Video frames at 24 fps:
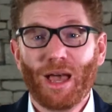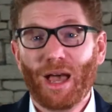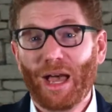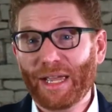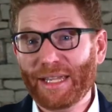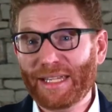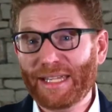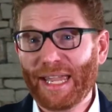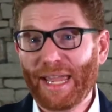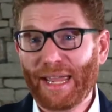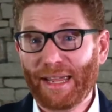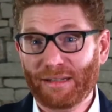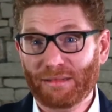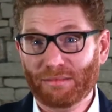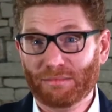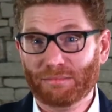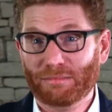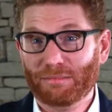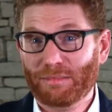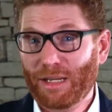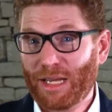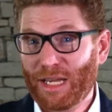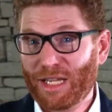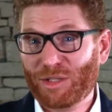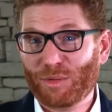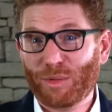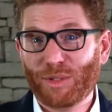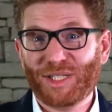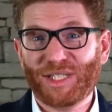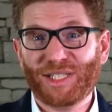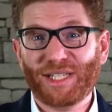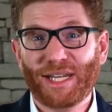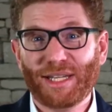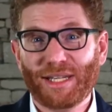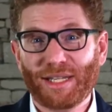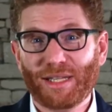Again, as we
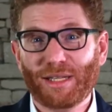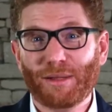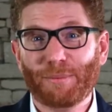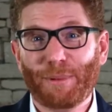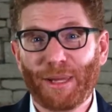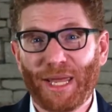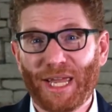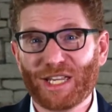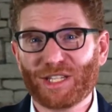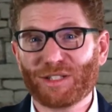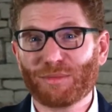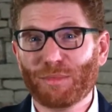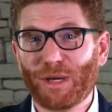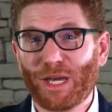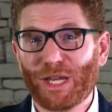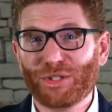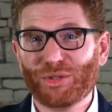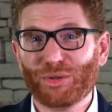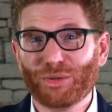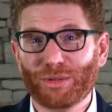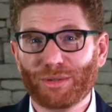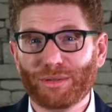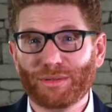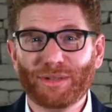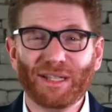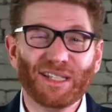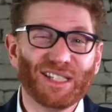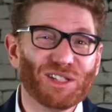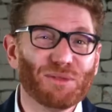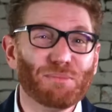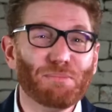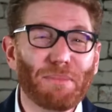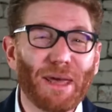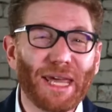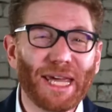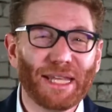said in the past module,
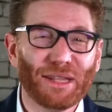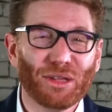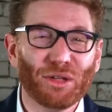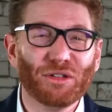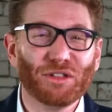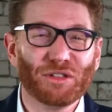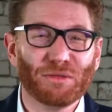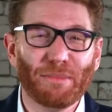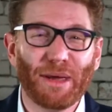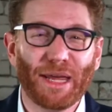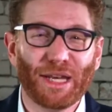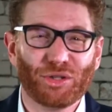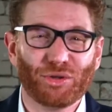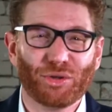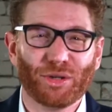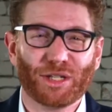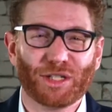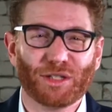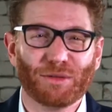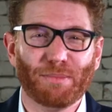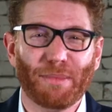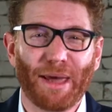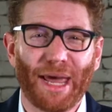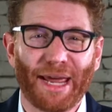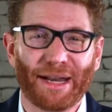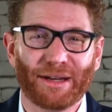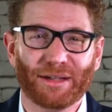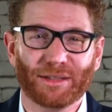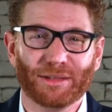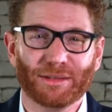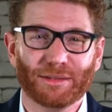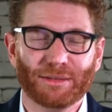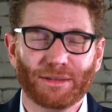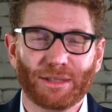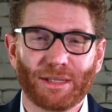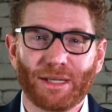let's make those metrics matter.
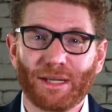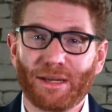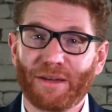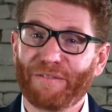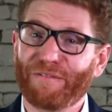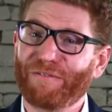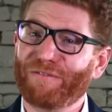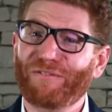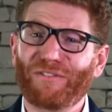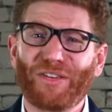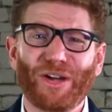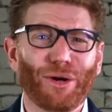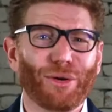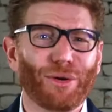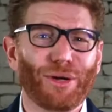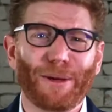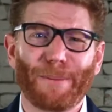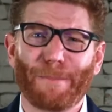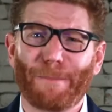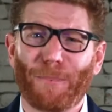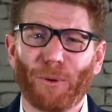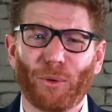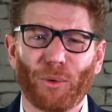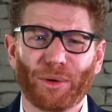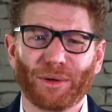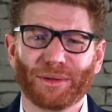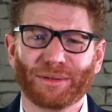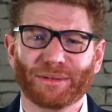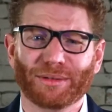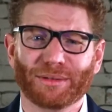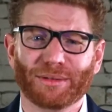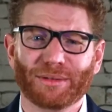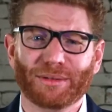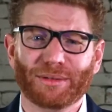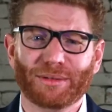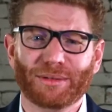Very
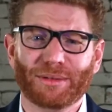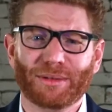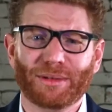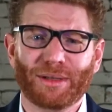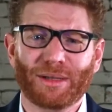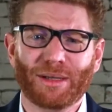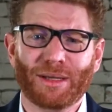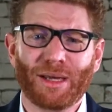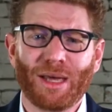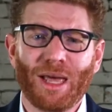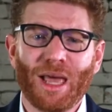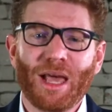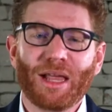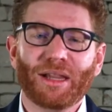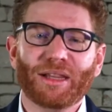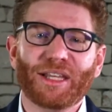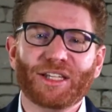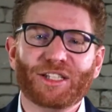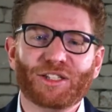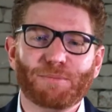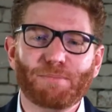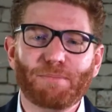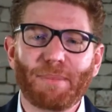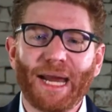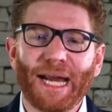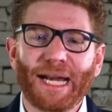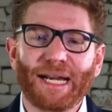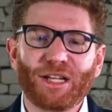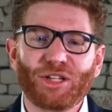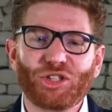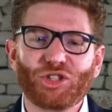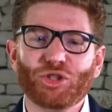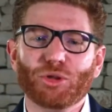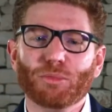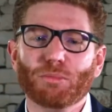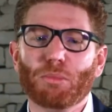important. Let's
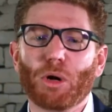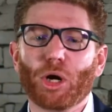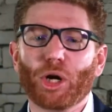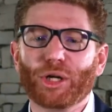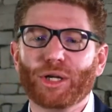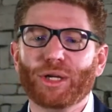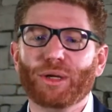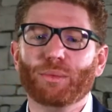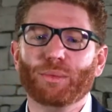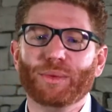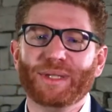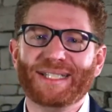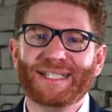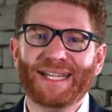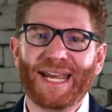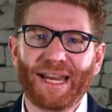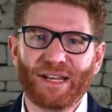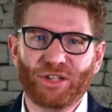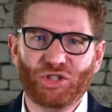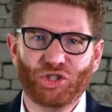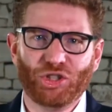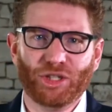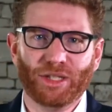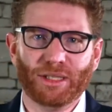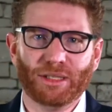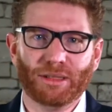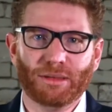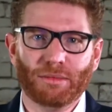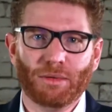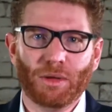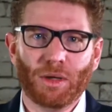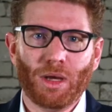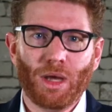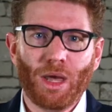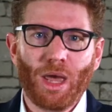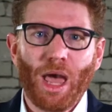manage your market retention.
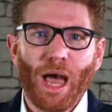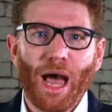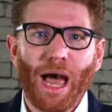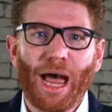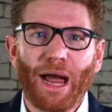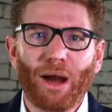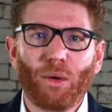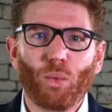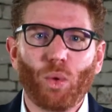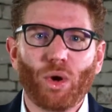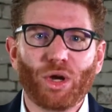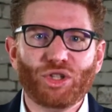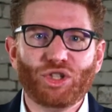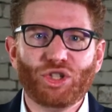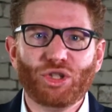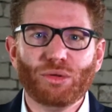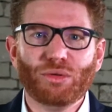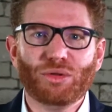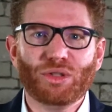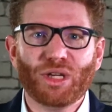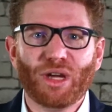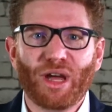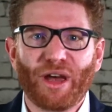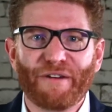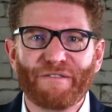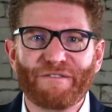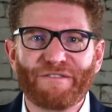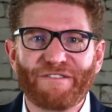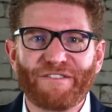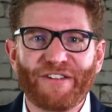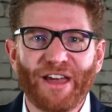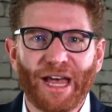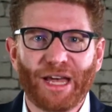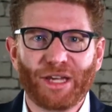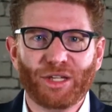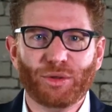I want you to
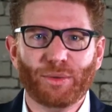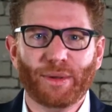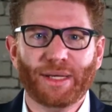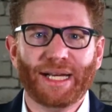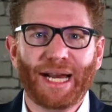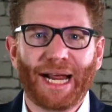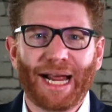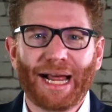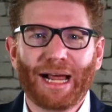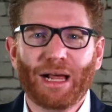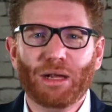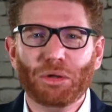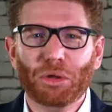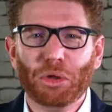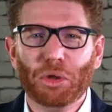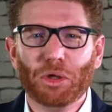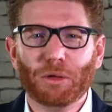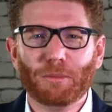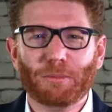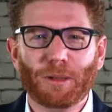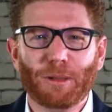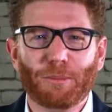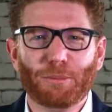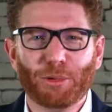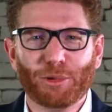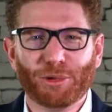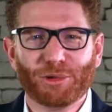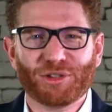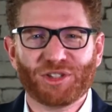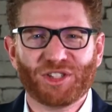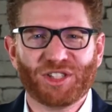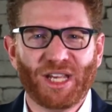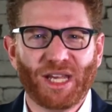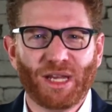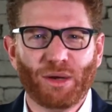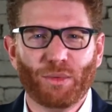evaluate how long people are
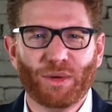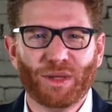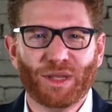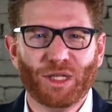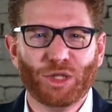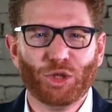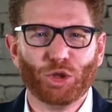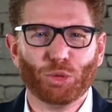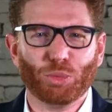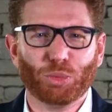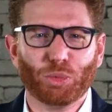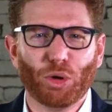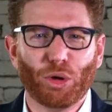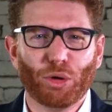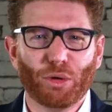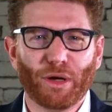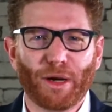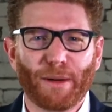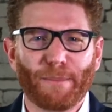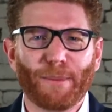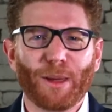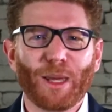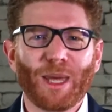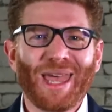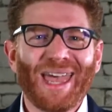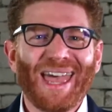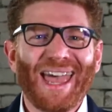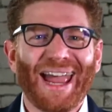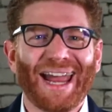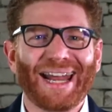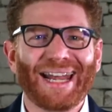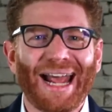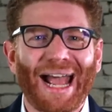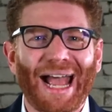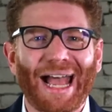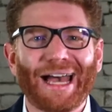staying within your program
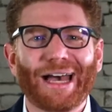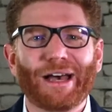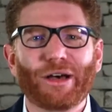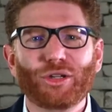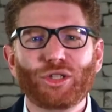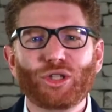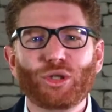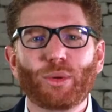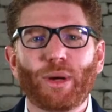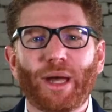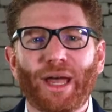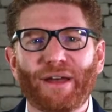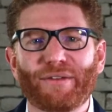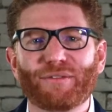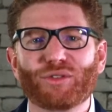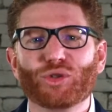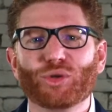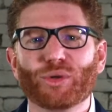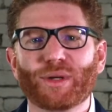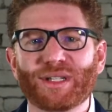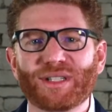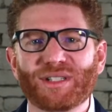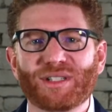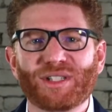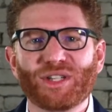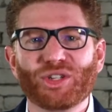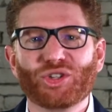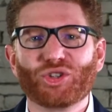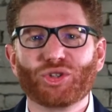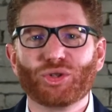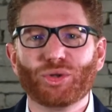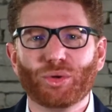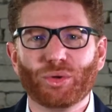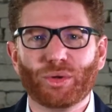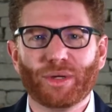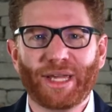and how you have
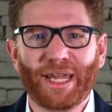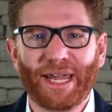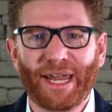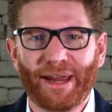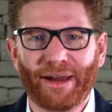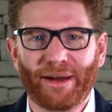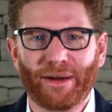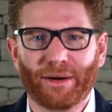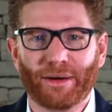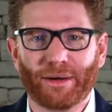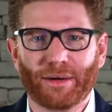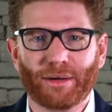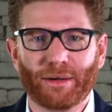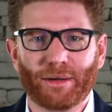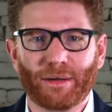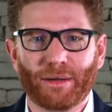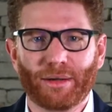transitional care